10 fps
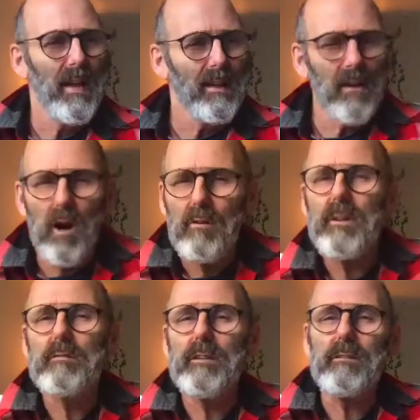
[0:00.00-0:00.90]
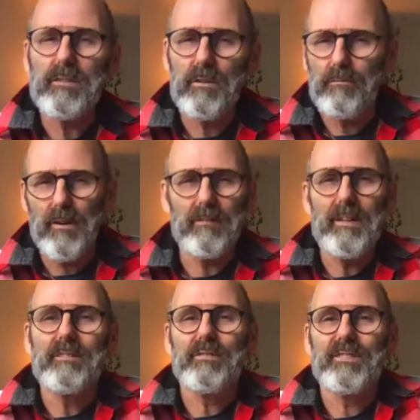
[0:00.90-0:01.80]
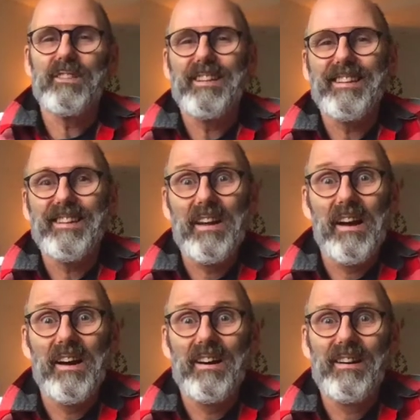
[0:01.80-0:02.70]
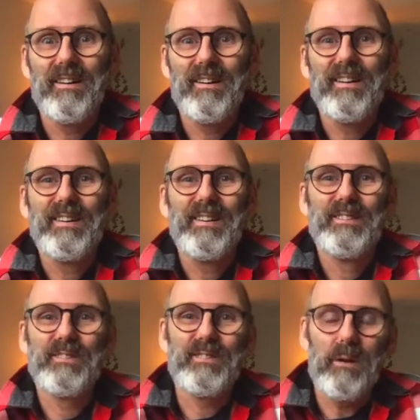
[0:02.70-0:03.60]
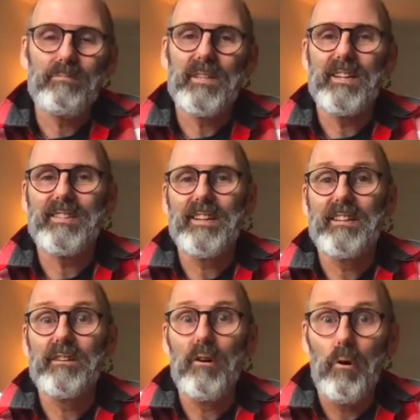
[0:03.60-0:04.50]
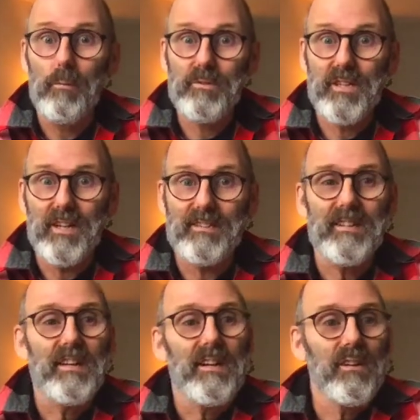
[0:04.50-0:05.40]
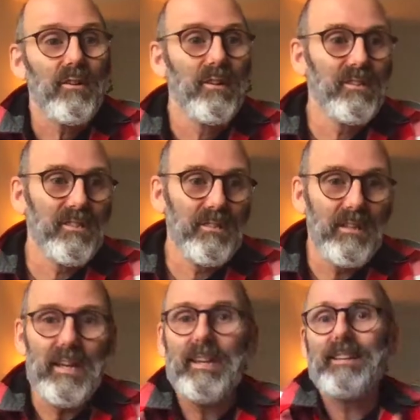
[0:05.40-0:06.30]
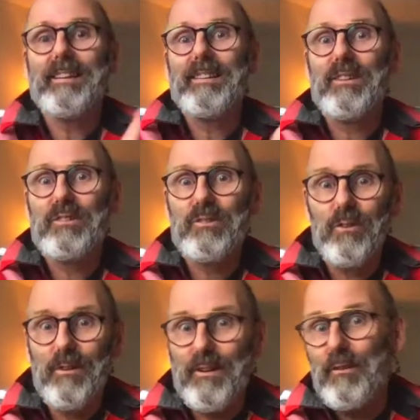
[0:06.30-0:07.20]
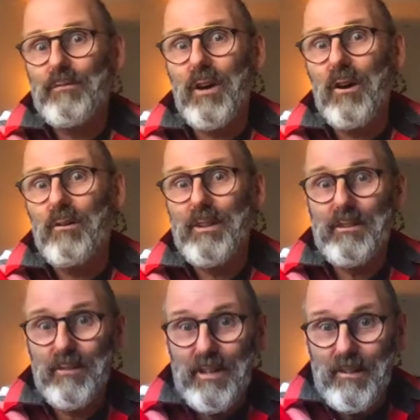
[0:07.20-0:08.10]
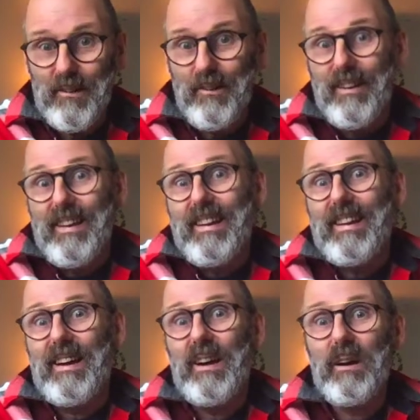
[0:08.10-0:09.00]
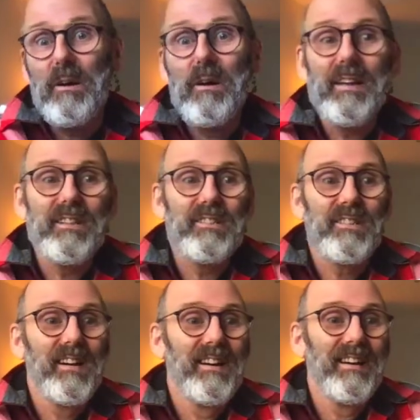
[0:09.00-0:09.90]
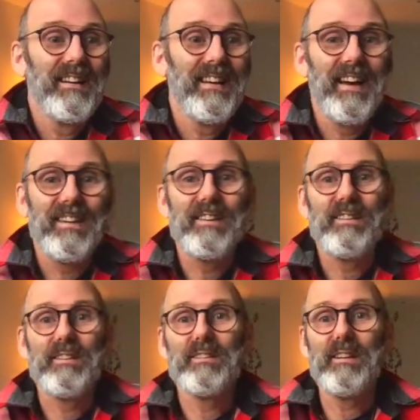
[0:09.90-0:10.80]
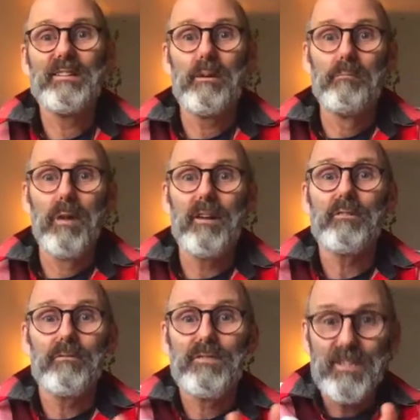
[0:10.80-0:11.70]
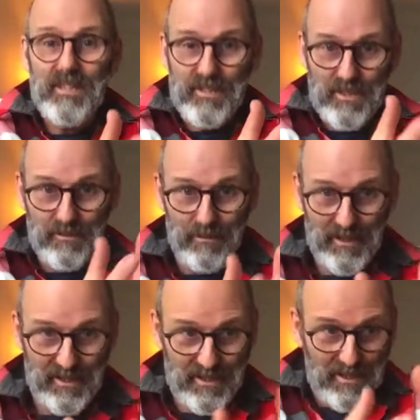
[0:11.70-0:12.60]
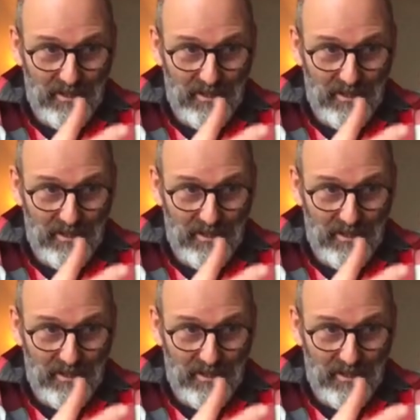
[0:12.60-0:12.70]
The Holy Grail is a very interesting subject and an object, because in the story of the Holy Grail is like the blood of Jesus was